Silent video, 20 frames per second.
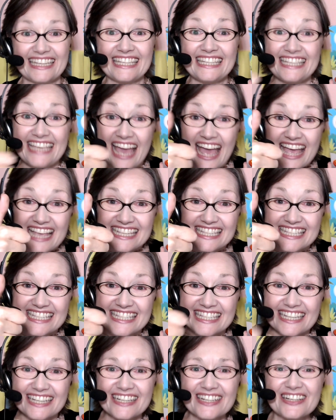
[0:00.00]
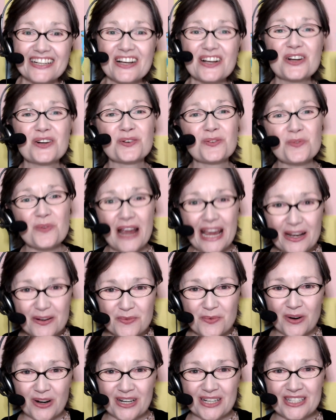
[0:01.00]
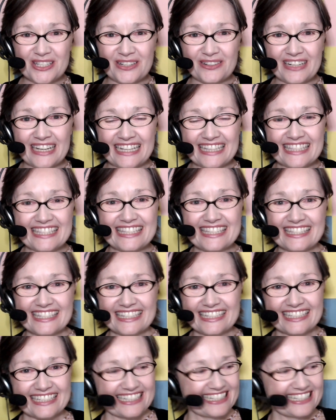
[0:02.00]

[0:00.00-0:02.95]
Yes, great work, students.